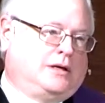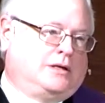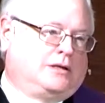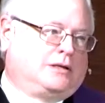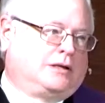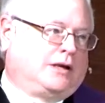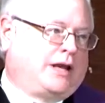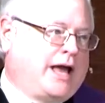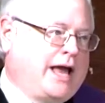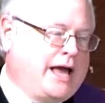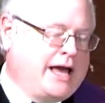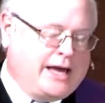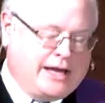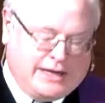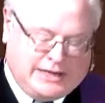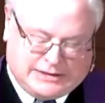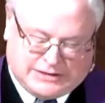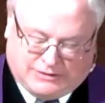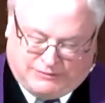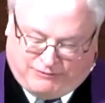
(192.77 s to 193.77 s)
The land
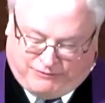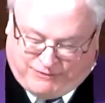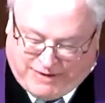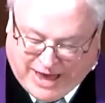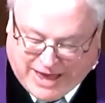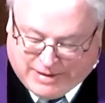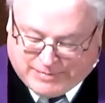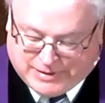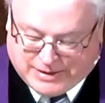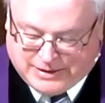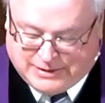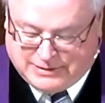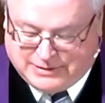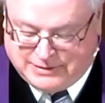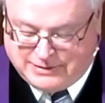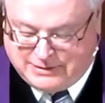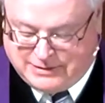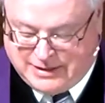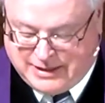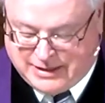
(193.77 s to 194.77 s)
is in famine
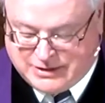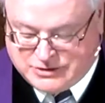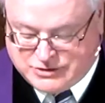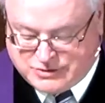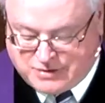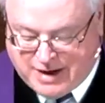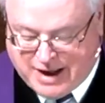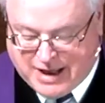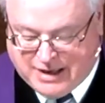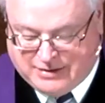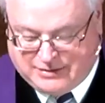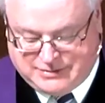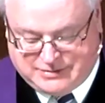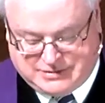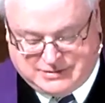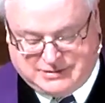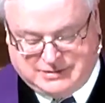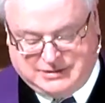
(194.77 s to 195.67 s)
and drought.